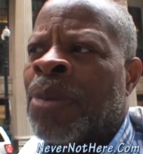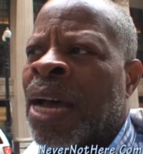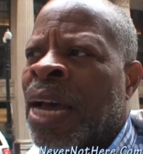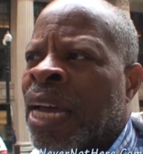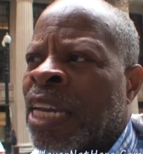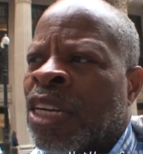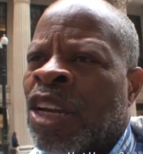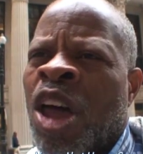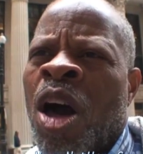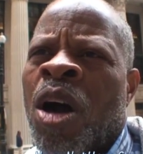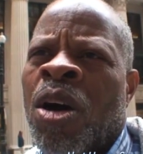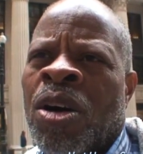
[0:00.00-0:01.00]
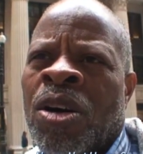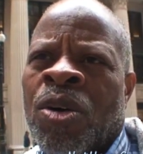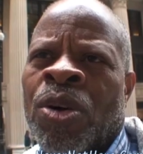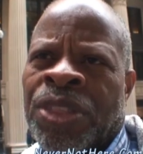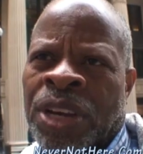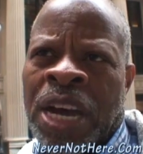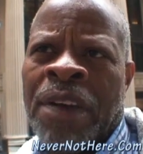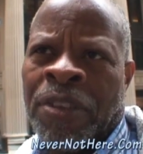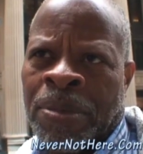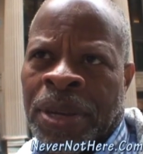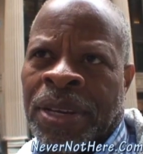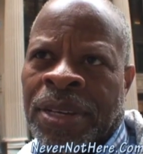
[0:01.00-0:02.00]
by law or the
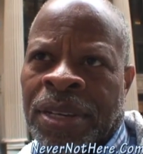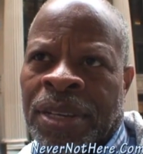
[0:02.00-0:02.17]
government.